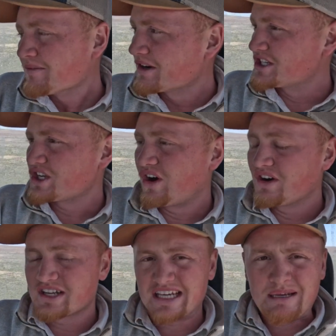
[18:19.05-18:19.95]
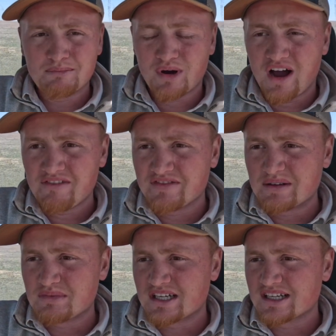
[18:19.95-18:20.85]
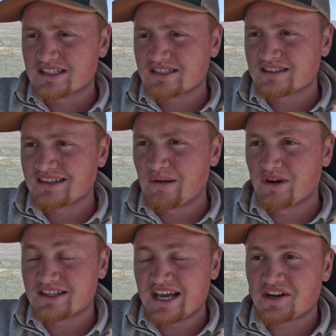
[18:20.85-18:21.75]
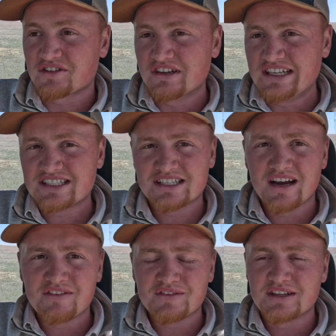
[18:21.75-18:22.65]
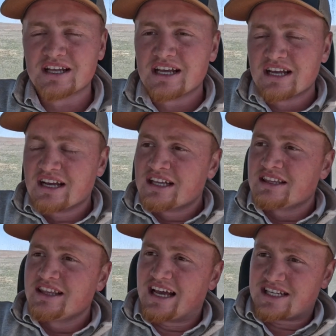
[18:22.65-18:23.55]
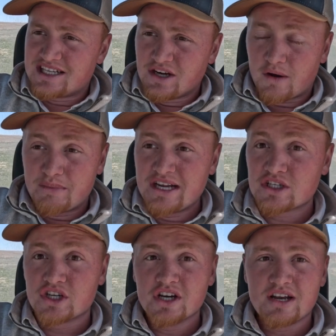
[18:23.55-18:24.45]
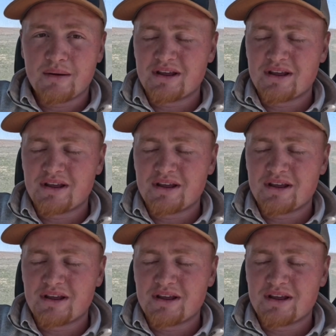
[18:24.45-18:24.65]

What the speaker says: which it's hard to keep them off it because they want that green stuff, and that CRP is good.